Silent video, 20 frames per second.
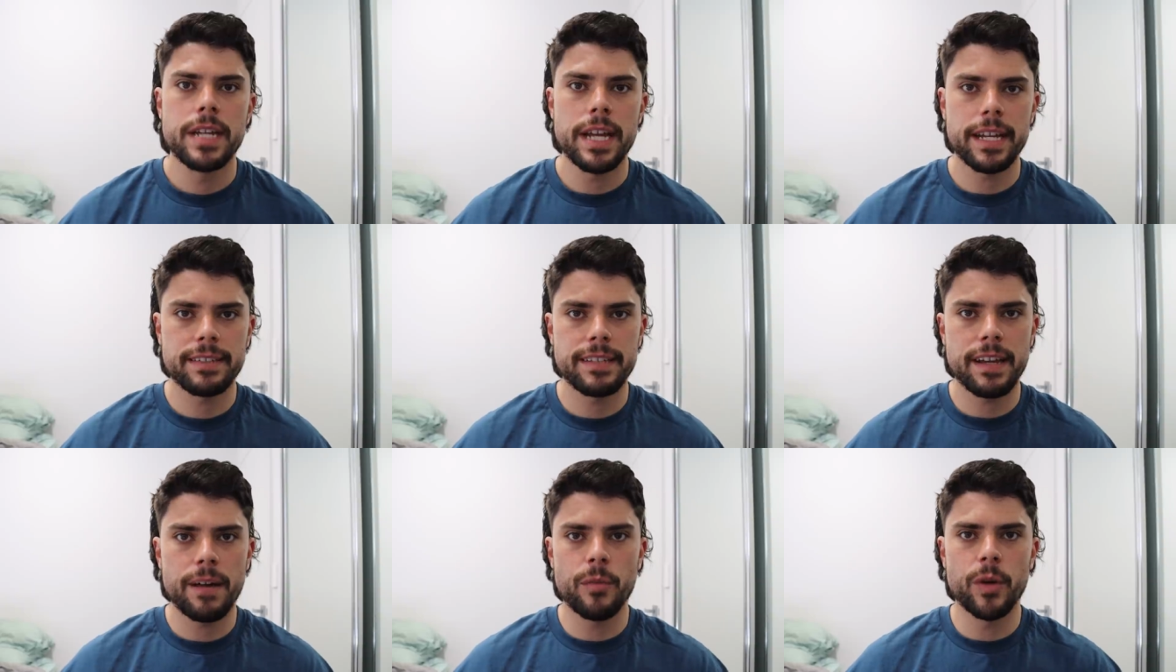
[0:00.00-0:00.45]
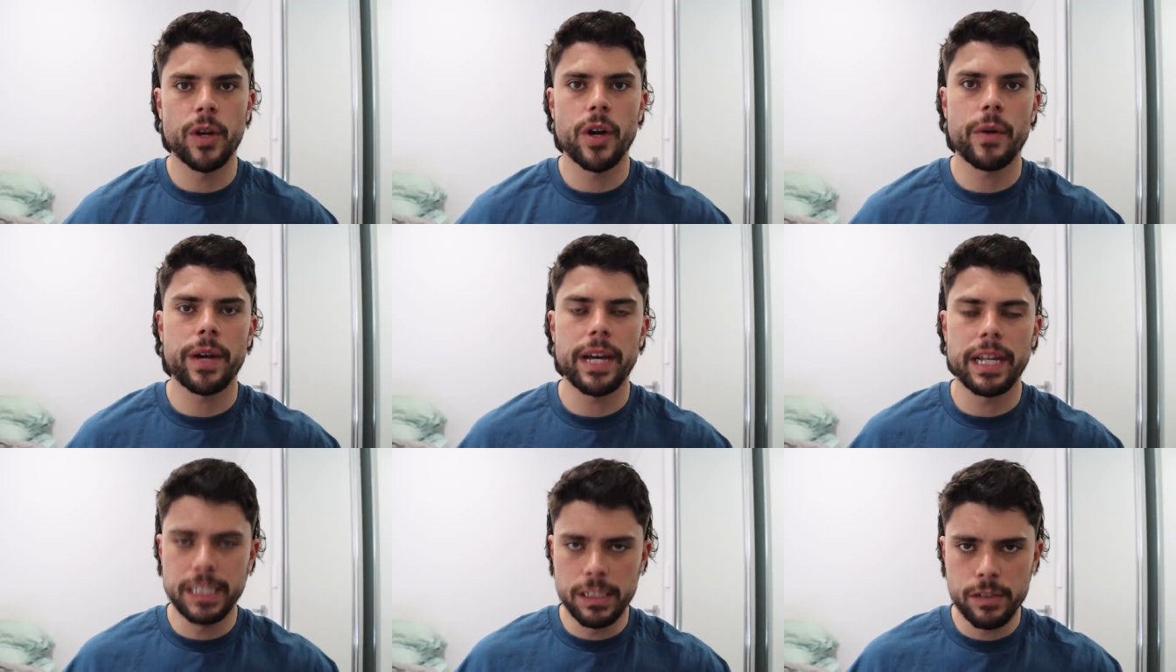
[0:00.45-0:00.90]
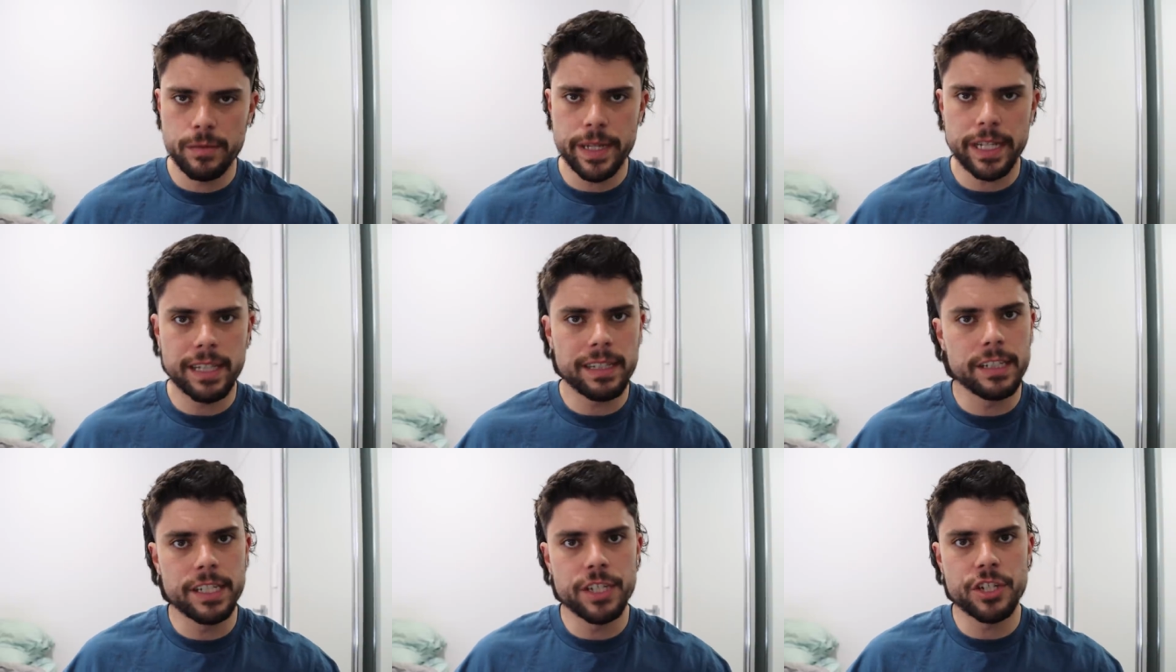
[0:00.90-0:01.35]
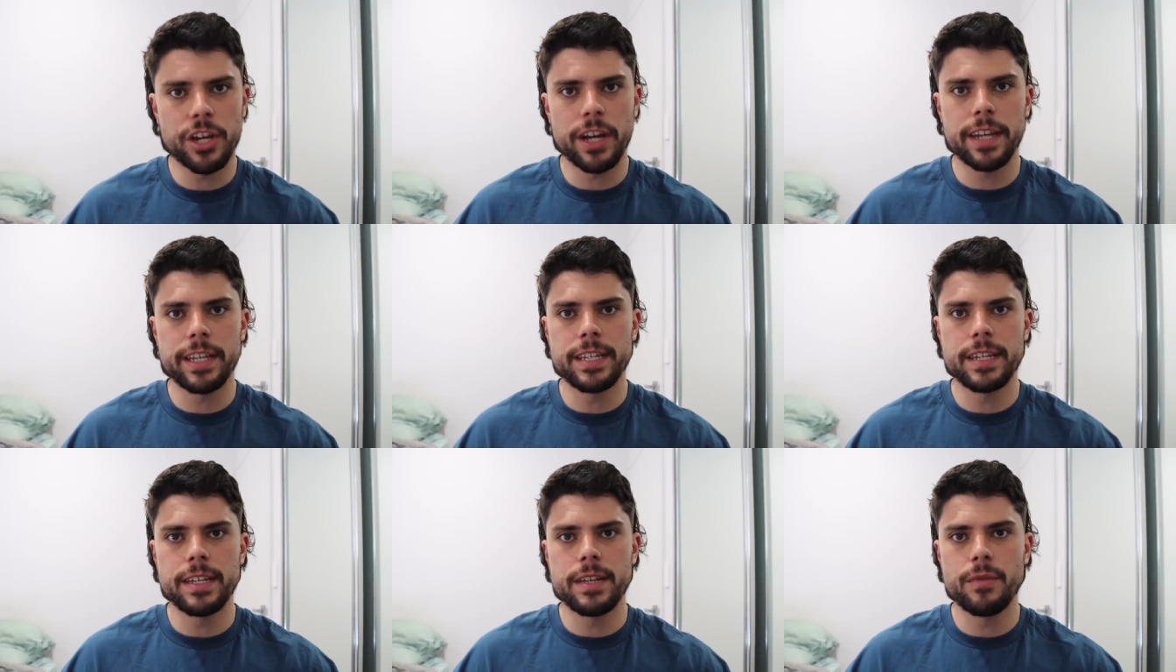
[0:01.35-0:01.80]
Next up, we're going a little bit
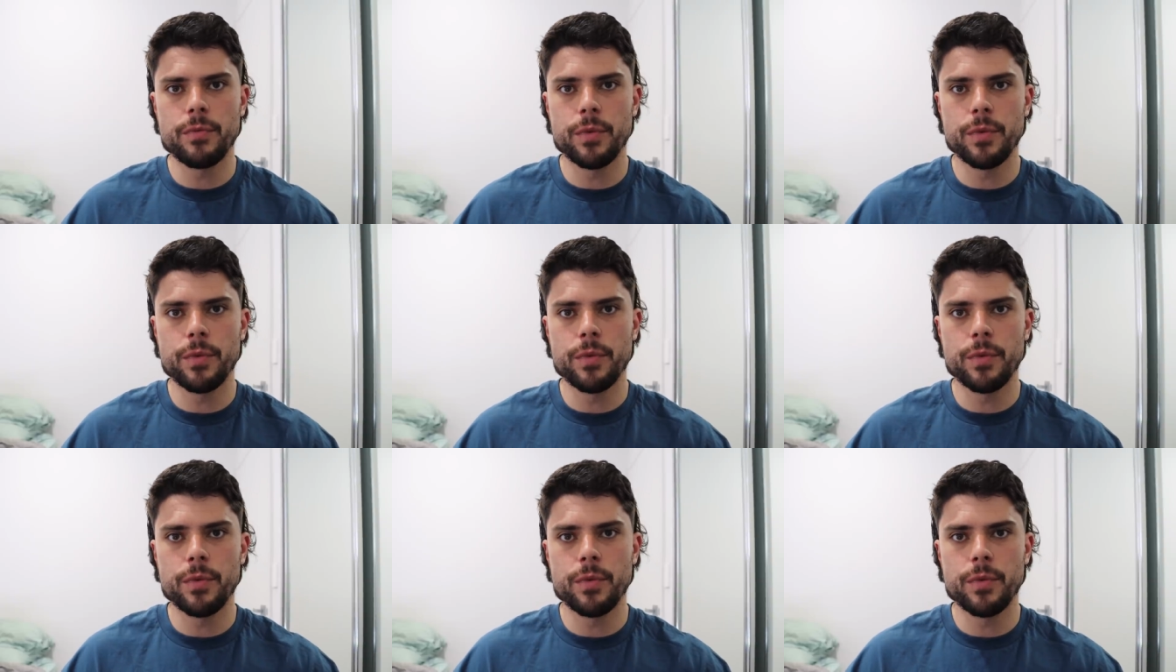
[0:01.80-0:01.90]
cliche here